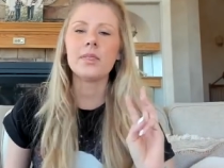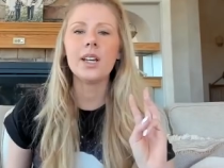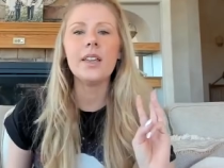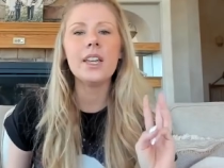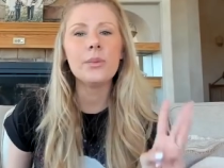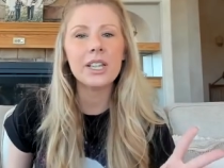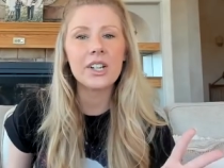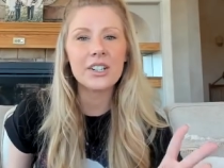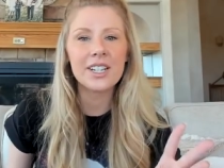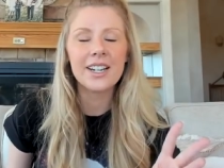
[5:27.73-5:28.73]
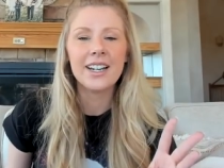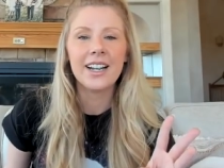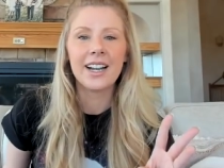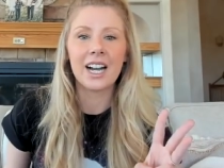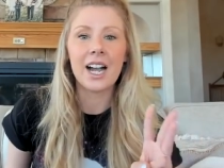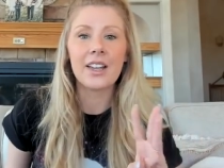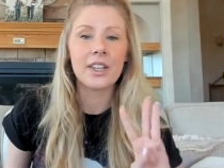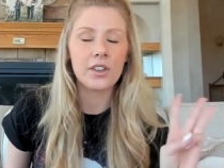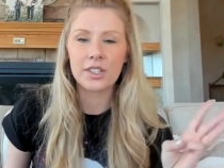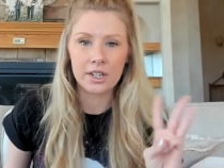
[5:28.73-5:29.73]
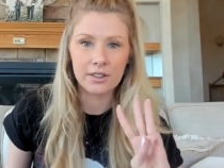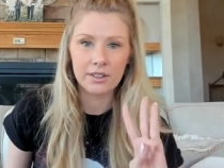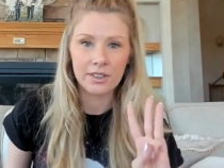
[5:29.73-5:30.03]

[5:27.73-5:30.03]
And then we looked, uh, and then all of a sudden,